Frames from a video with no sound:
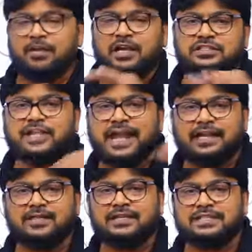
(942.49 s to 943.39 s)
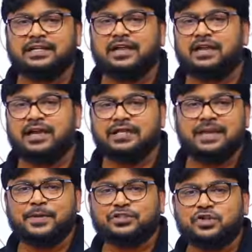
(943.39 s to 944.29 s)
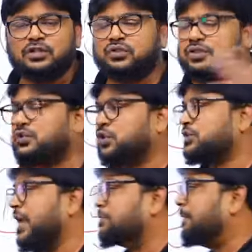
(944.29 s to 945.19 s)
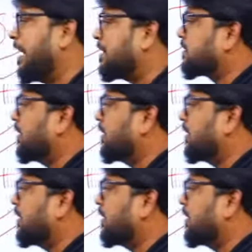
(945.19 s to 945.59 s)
state level examination also, this question has been asked.